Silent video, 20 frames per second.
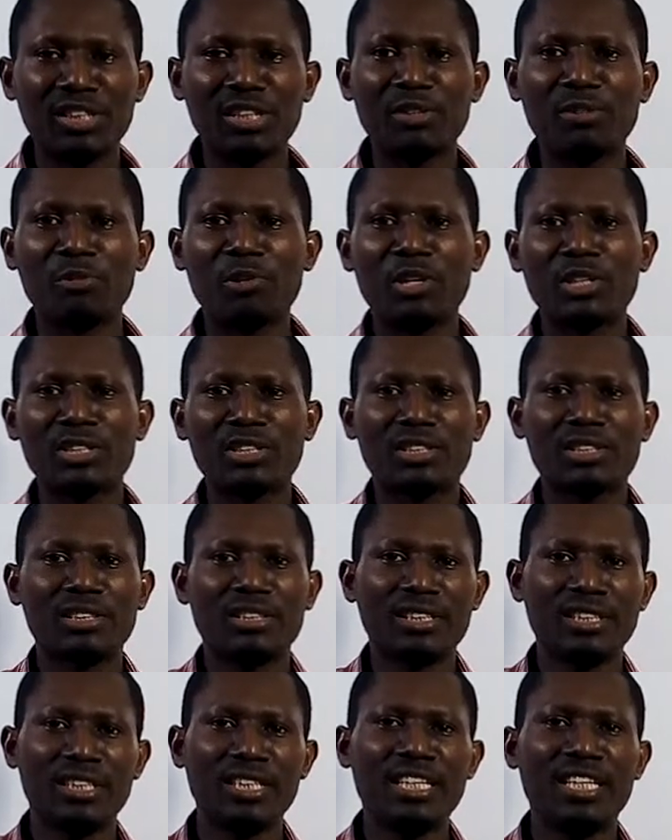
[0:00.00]
in what?
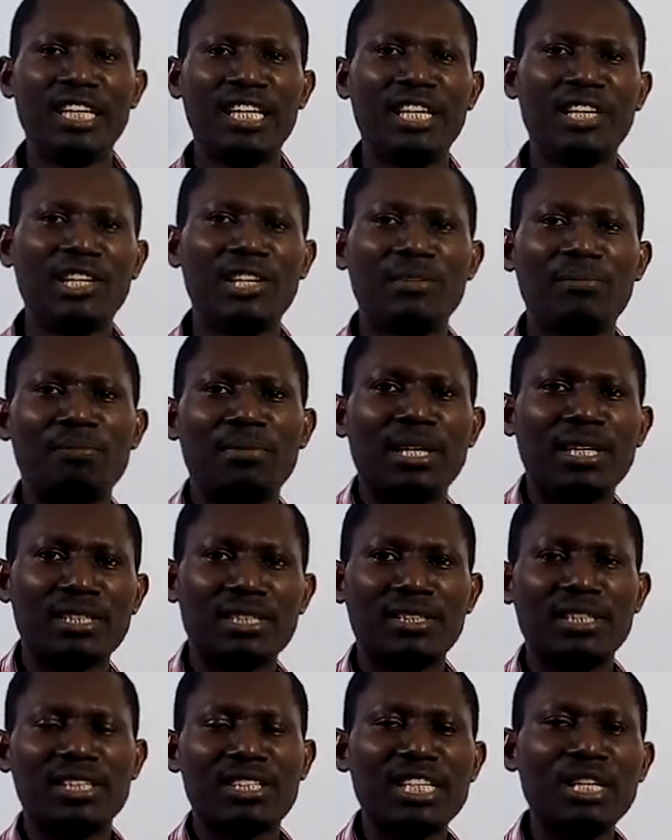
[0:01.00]
In numbers.
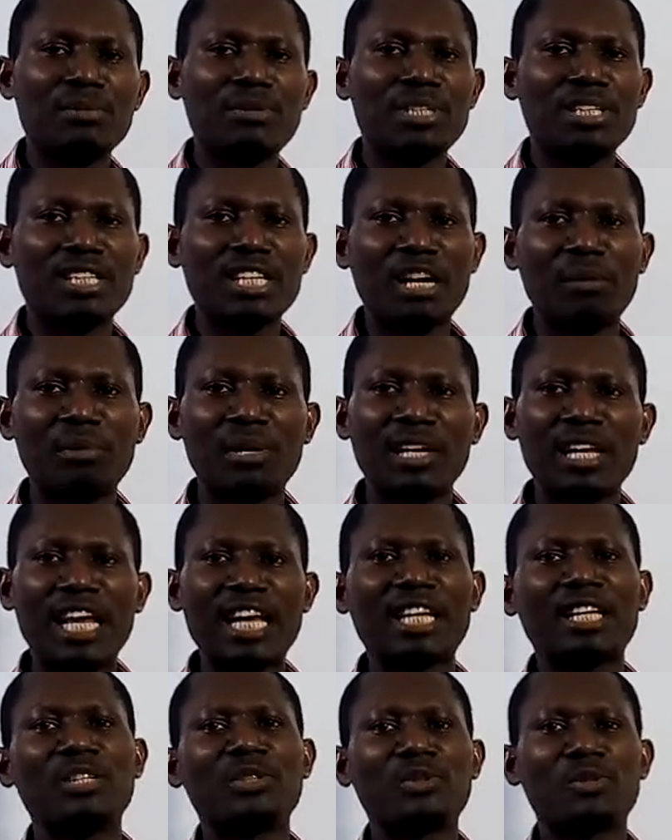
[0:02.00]
The same thing can be
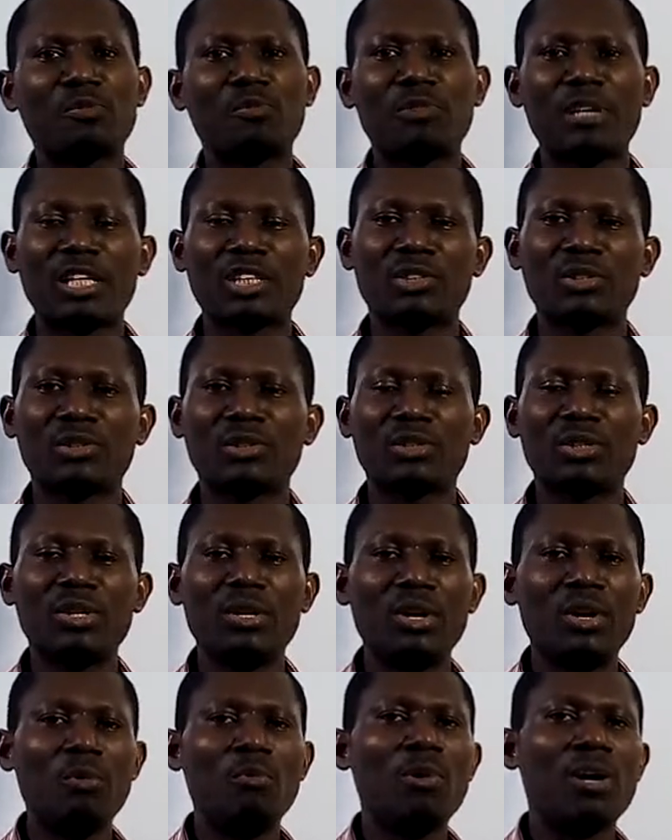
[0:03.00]
likened to fractions.
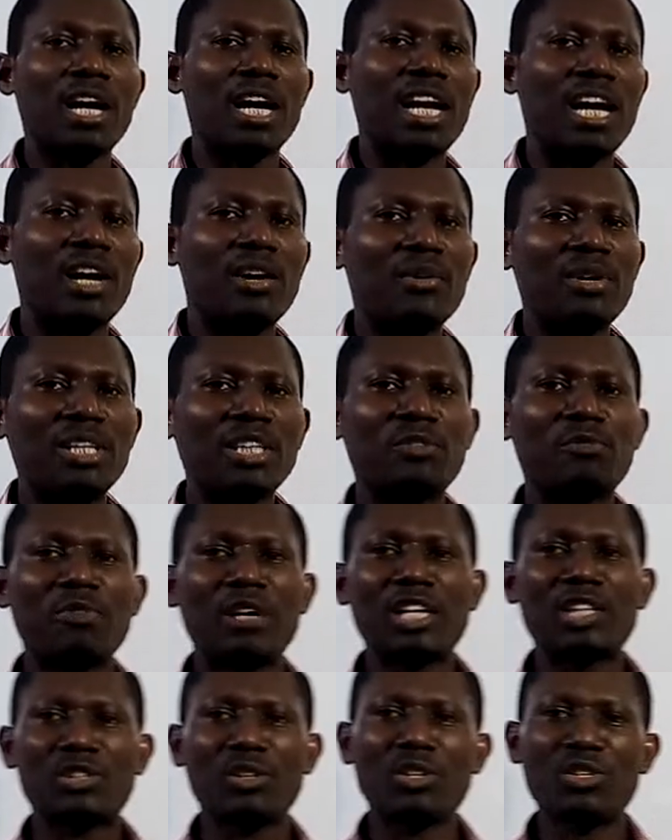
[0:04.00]
We can arrange
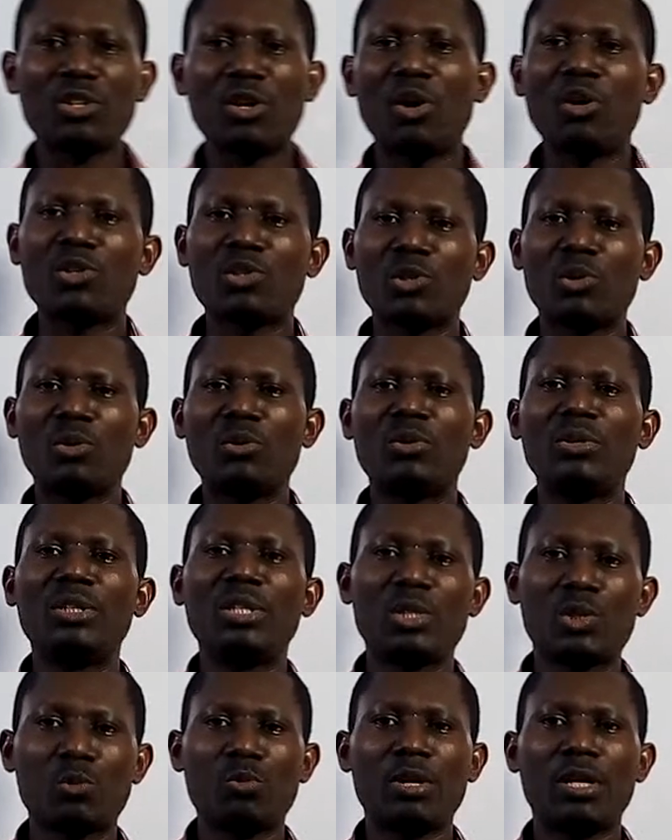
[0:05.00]
fractions also
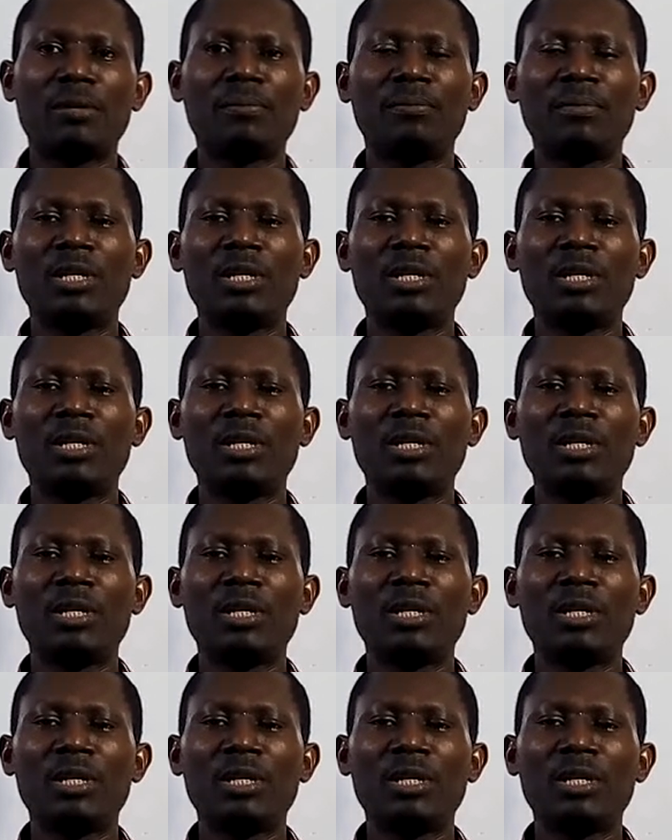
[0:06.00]
this way.